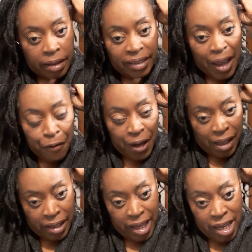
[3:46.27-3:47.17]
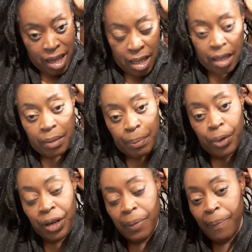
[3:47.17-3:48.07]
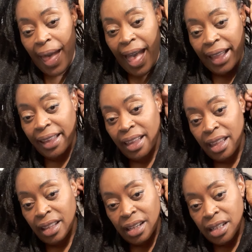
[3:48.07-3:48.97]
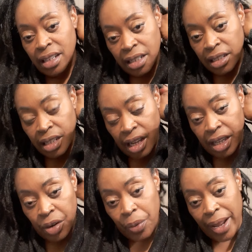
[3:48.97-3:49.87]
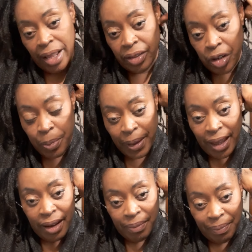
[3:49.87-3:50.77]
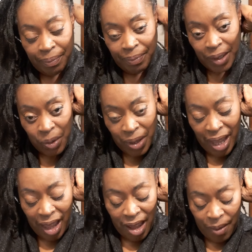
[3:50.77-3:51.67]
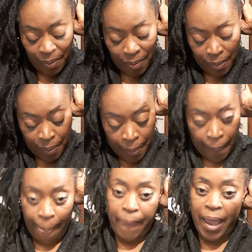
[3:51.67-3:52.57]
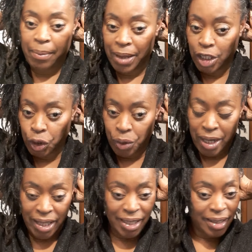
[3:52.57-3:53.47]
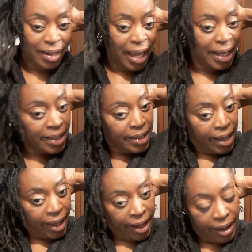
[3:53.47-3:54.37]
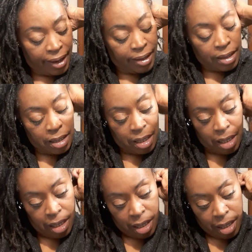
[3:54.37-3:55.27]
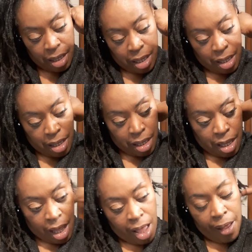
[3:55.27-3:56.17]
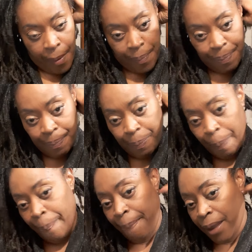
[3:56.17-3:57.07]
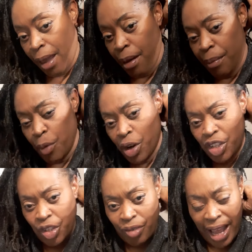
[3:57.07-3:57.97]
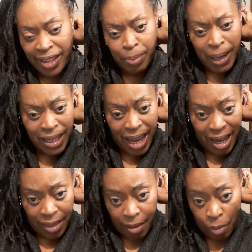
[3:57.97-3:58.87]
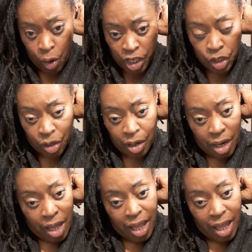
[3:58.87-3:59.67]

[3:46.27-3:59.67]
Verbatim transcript: definitely put it back tuck it away a little bit, okay? And make sure it's nice and um, moisturized, maintaining the moisture